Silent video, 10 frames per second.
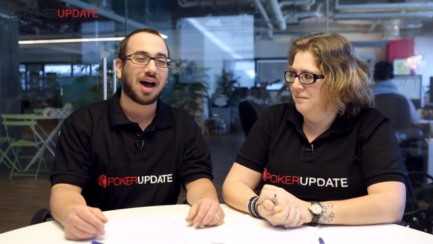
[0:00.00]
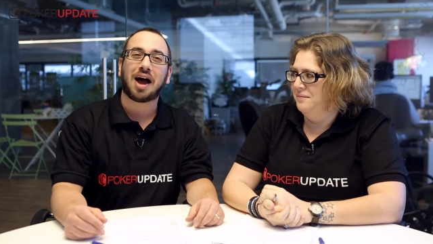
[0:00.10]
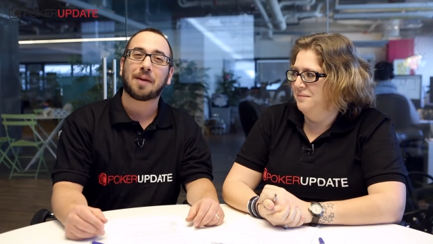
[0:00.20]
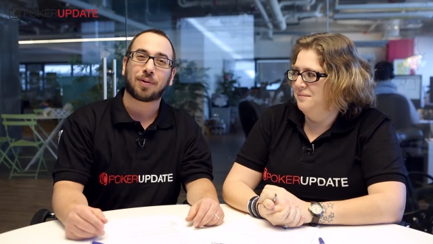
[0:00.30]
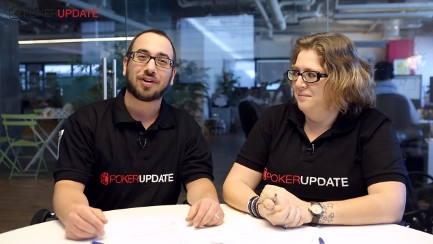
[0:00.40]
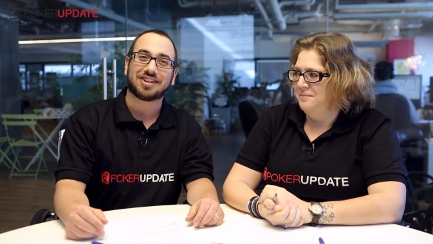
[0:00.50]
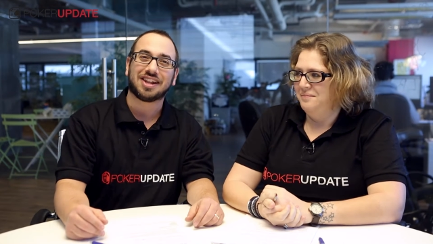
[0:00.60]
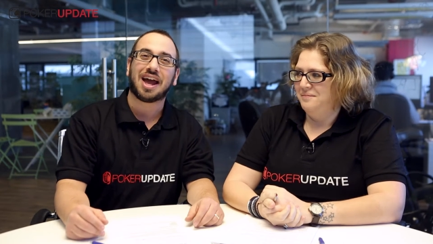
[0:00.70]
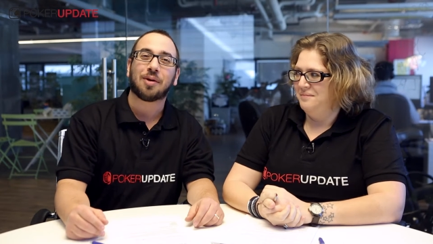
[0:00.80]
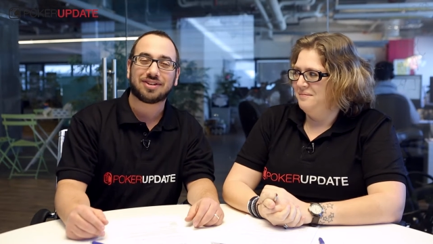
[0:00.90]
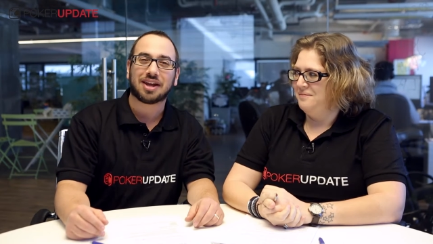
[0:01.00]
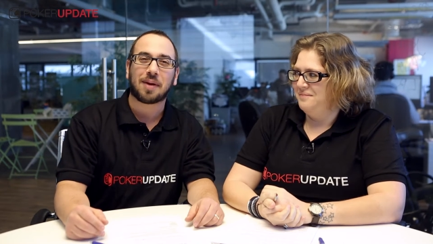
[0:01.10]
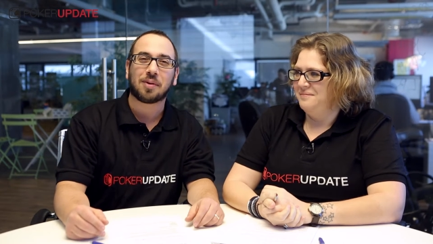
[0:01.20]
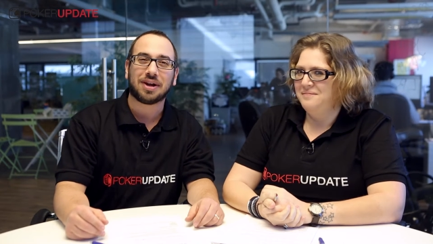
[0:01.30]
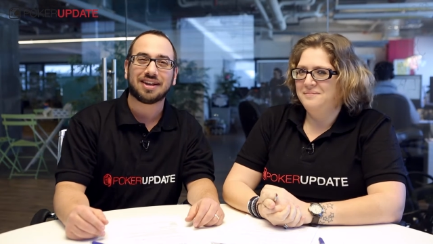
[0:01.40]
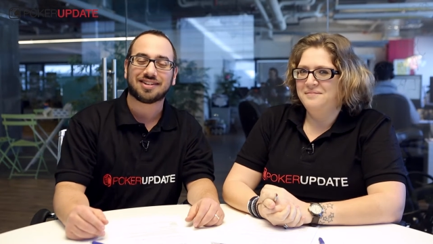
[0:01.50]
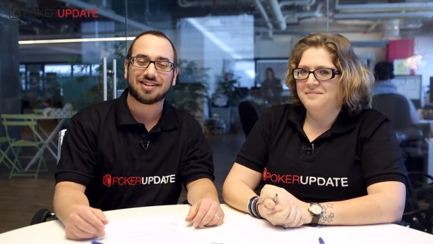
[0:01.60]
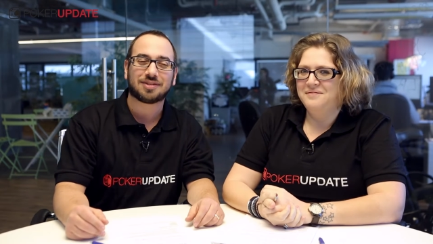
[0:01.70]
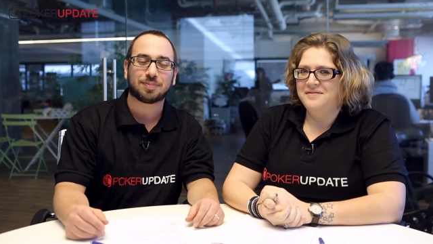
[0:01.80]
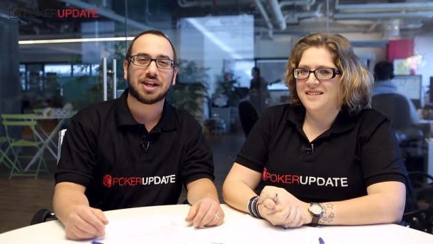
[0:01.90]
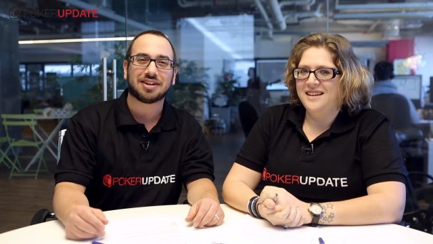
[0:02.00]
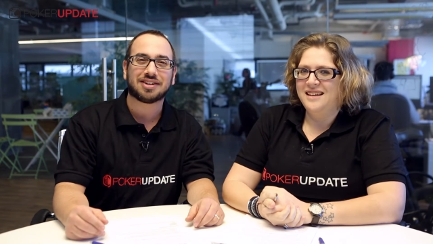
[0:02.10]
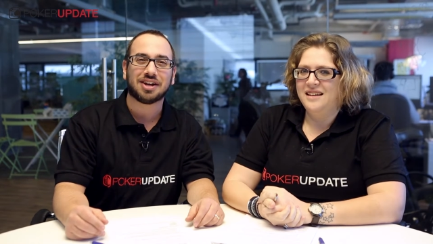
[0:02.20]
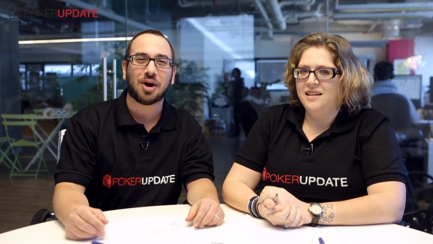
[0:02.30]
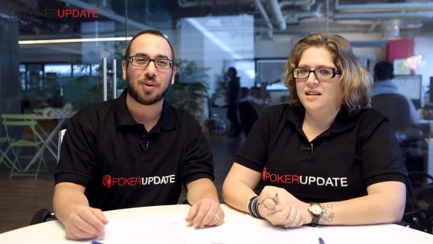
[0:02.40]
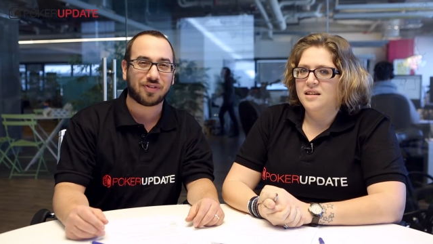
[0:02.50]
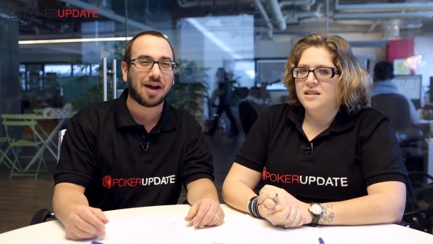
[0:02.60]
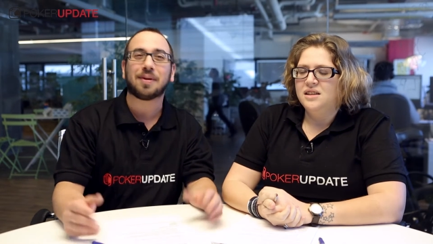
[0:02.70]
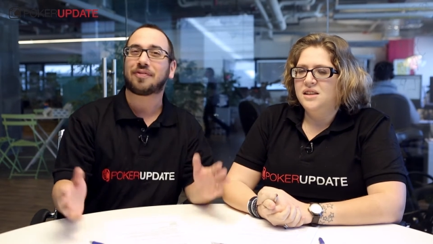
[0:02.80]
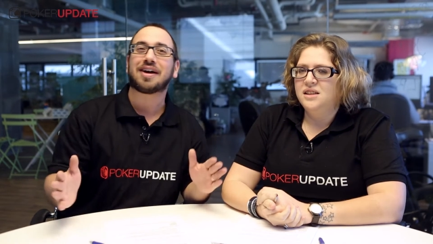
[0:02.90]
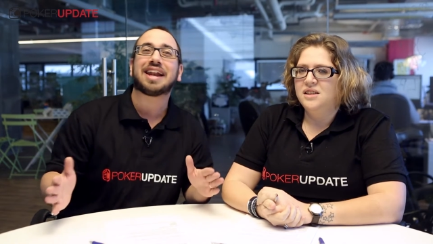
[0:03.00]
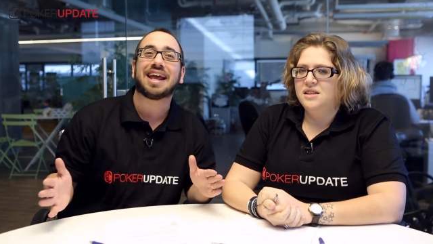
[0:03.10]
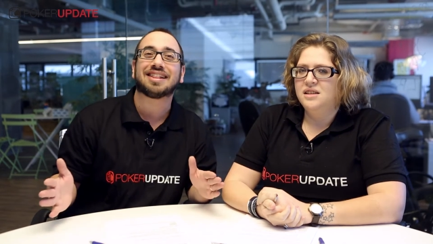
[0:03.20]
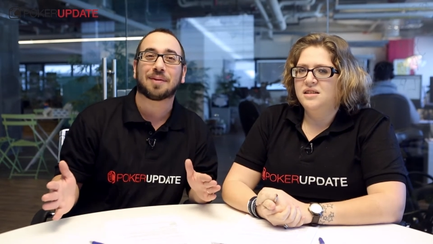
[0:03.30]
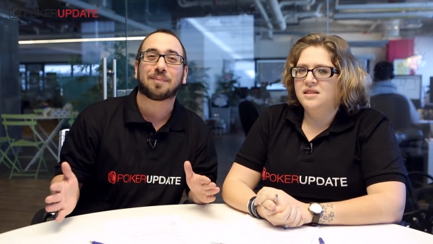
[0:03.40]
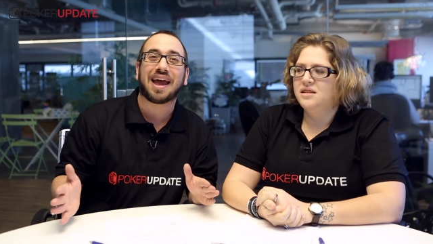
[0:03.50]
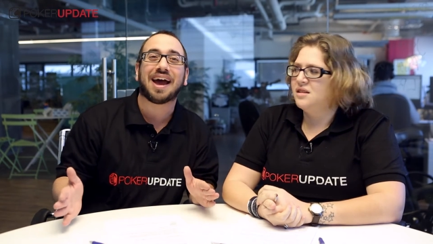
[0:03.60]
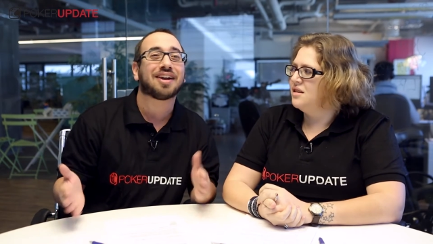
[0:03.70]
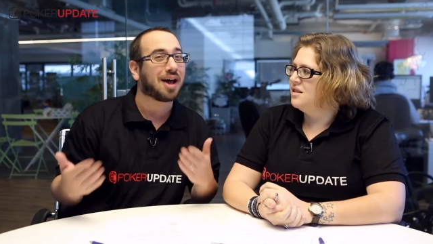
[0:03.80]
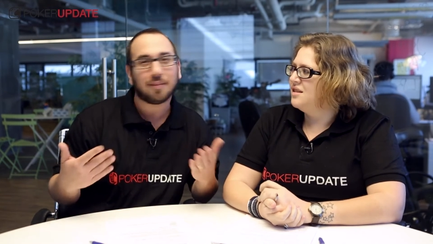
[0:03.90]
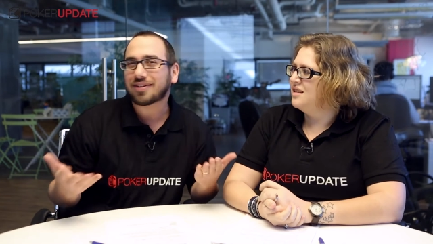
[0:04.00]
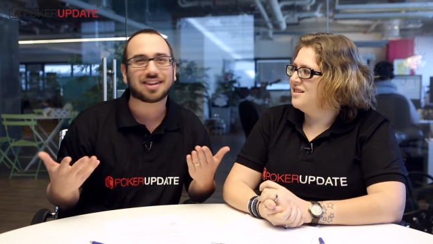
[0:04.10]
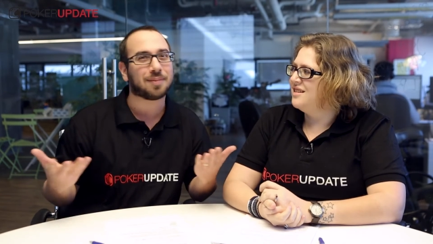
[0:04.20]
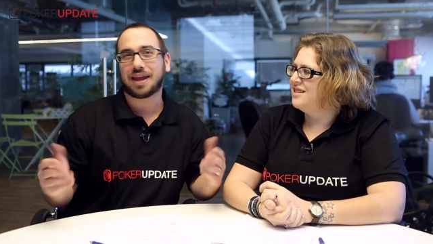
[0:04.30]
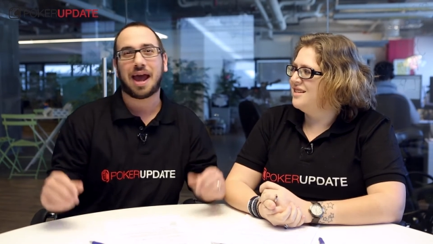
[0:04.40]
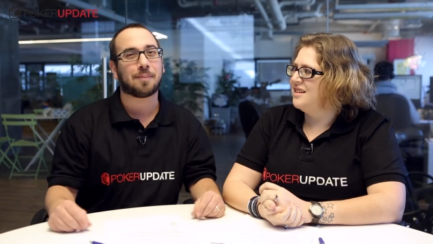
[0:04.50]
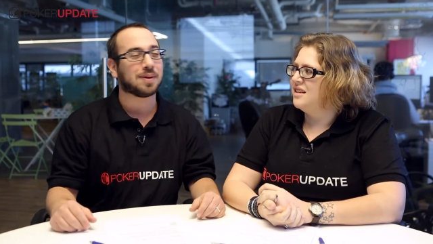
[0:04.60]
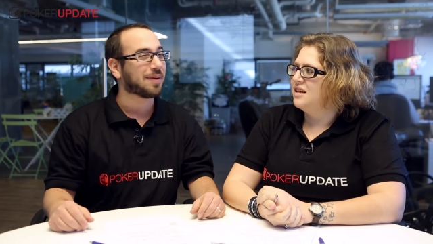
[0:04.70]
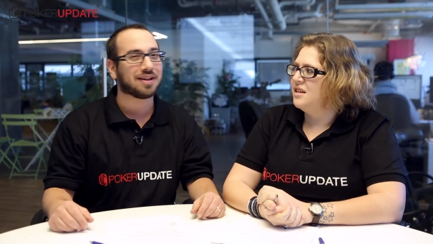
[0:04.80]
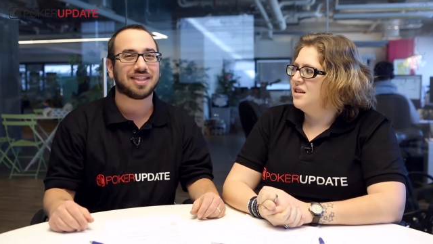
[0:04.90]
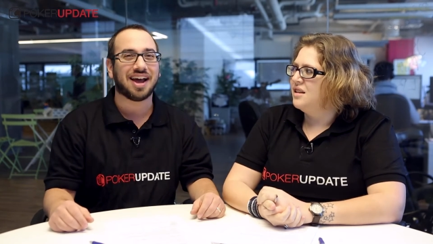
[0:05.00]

Speaker 1: I would take my winnings and split. You know, if I'm going to hit the payout, I'm just going to be happy about